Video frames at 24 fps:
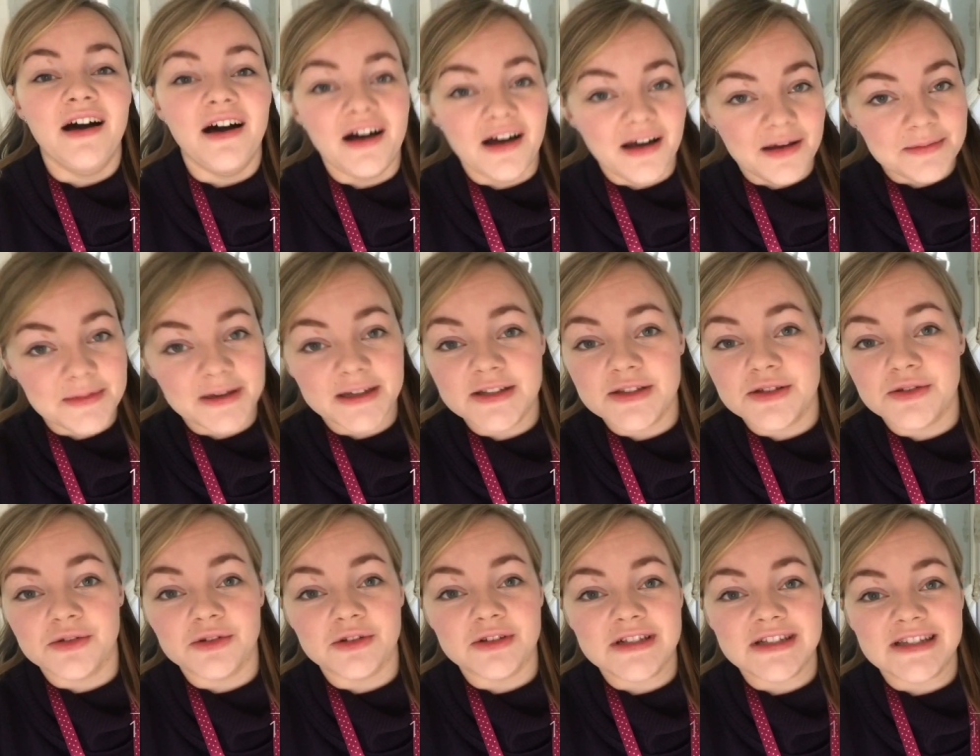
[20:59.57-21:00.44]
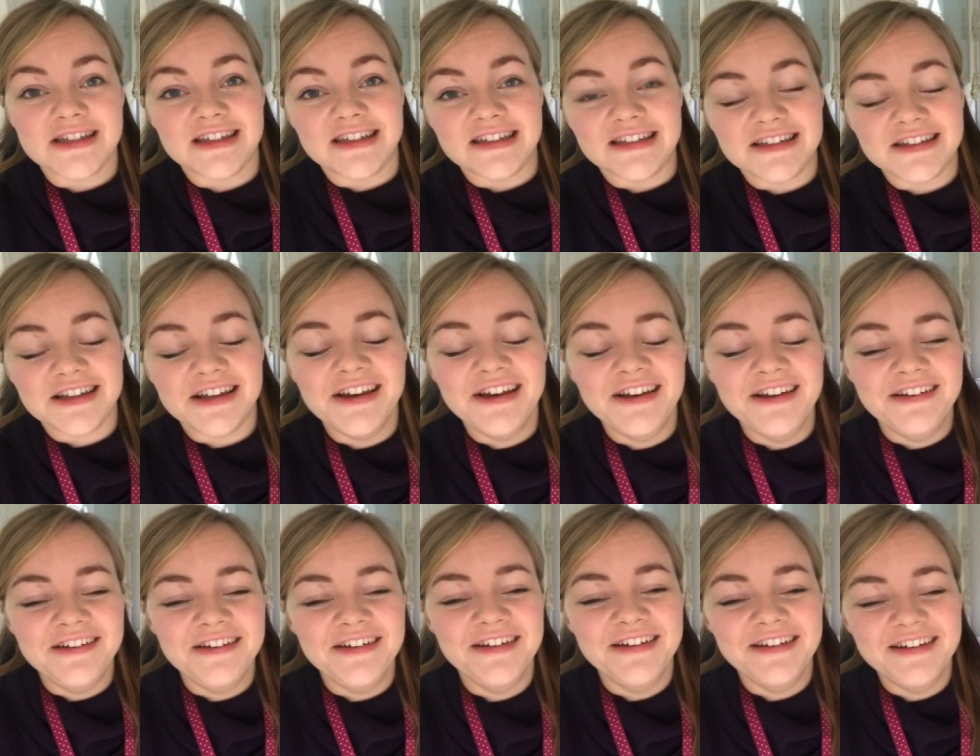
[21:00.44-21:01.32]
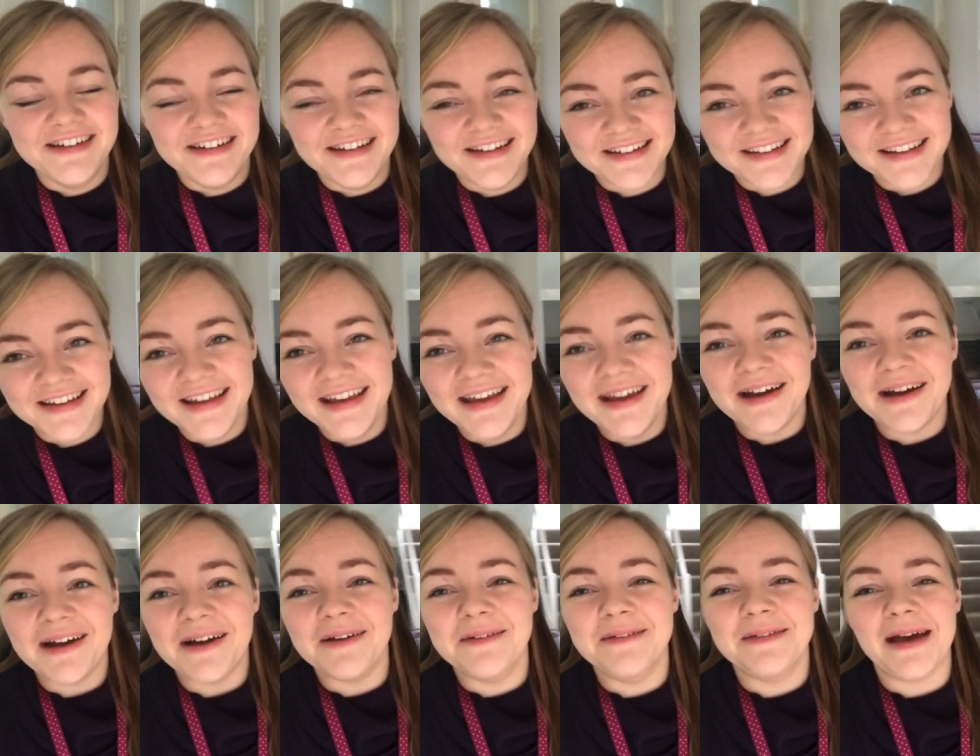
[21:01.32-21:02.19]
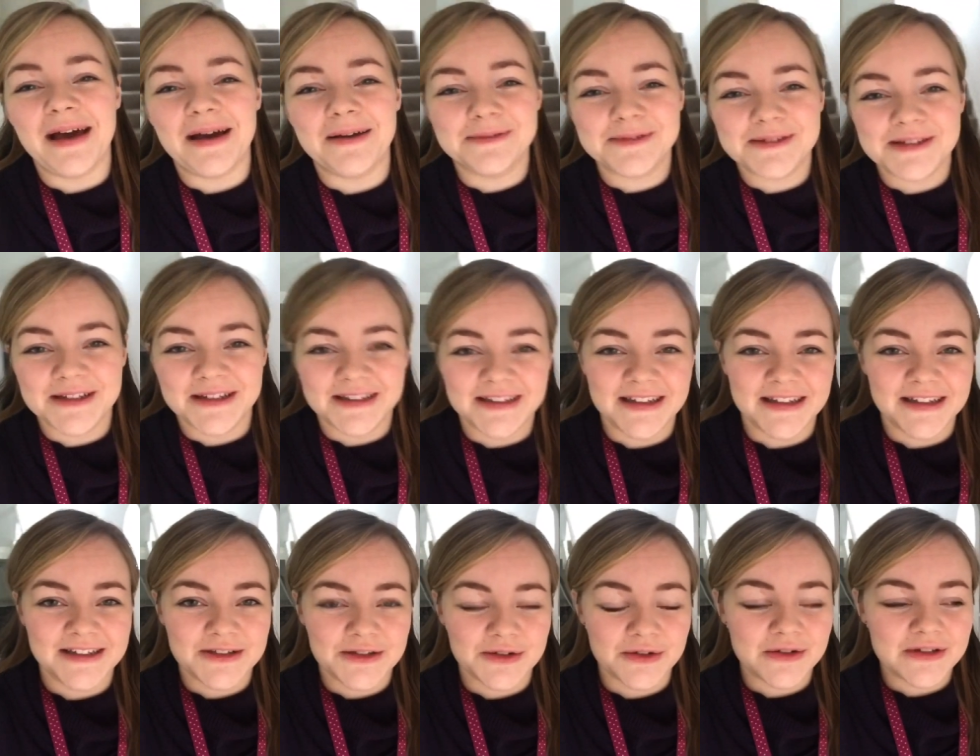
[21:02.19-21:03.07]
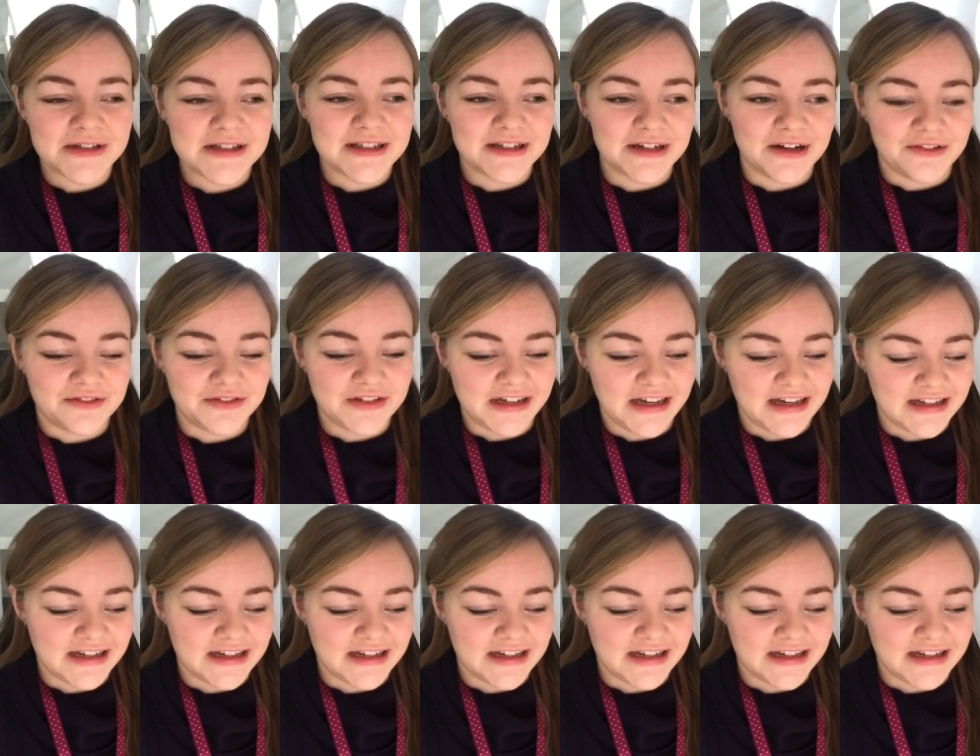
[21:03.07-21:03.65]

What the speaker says: I'm exhausted. I'm absolutely exhausted after